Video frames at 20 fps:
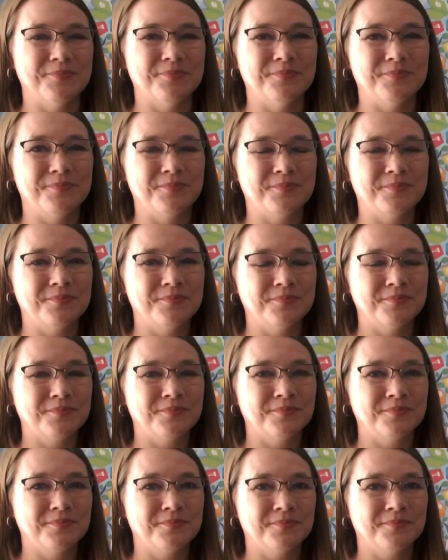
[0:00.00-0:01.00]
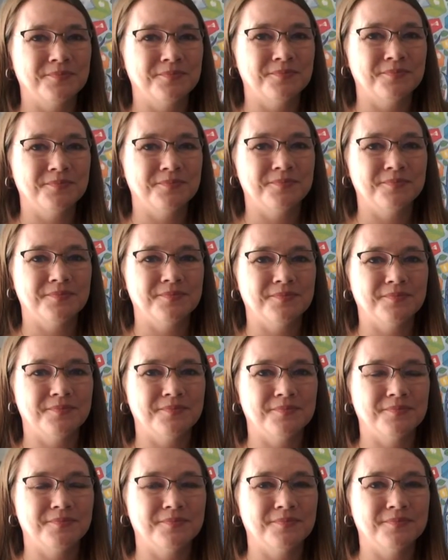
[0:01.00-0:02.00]

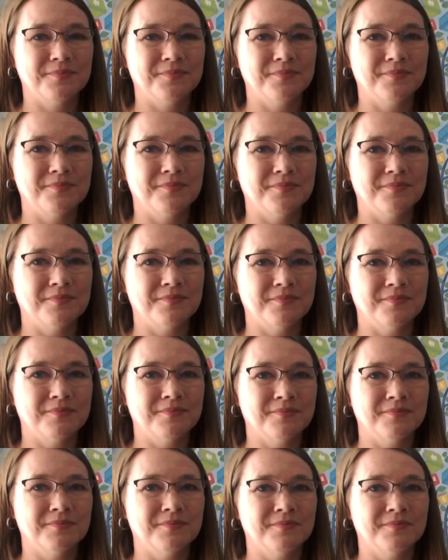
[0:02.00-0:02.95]
No one is speaking in this clip.